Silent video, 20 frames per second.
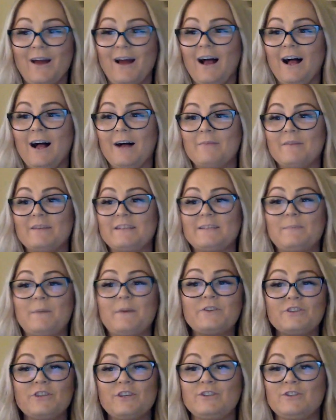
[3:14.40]

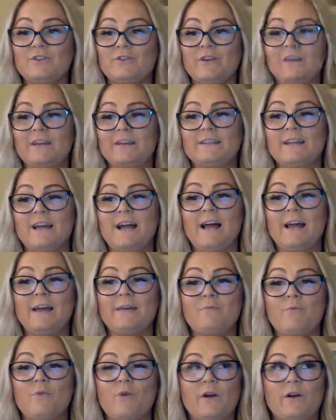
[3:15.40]
especially during a
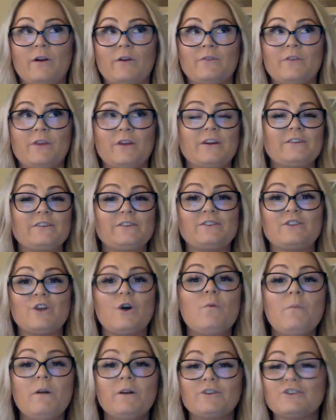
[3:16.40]
time where there is
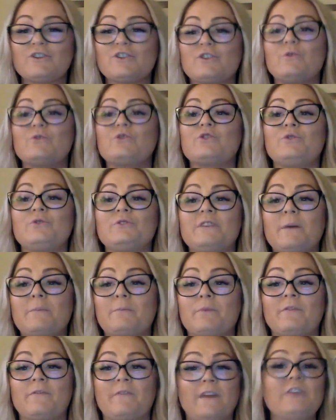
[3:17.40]
so much social
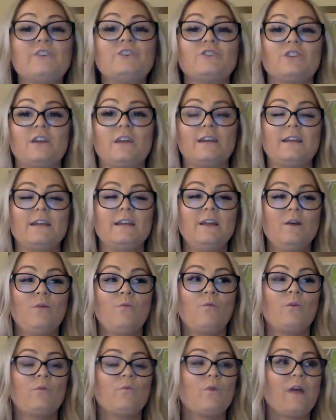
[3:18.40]
deprivation,
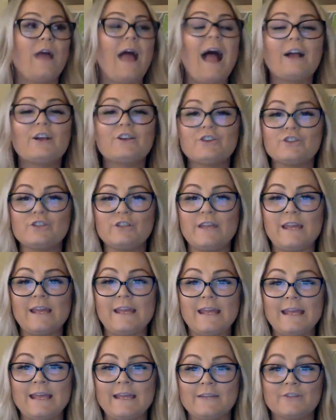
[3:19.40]
when we're
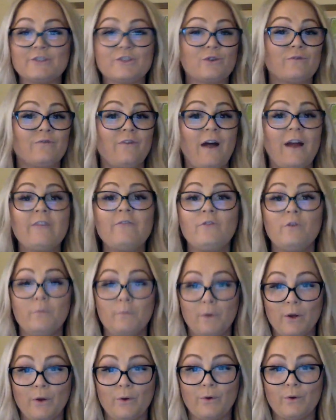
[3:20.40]
actually in survival
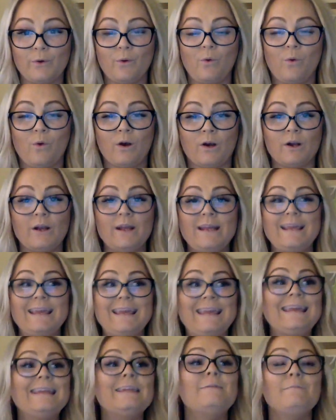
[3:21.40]
mode or
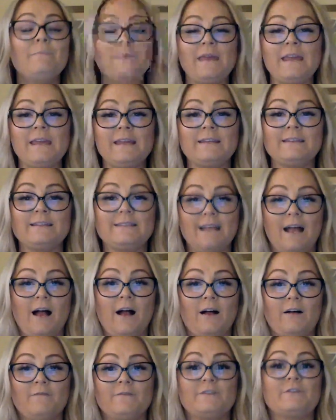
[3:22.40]
in a means
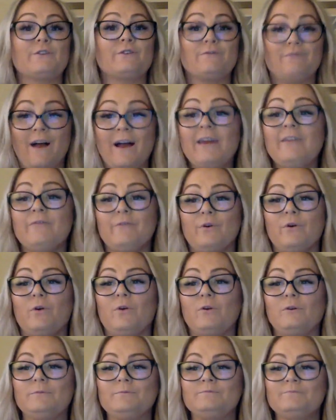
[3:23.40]
of
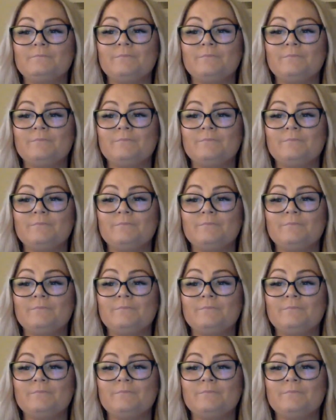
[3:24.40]
survival.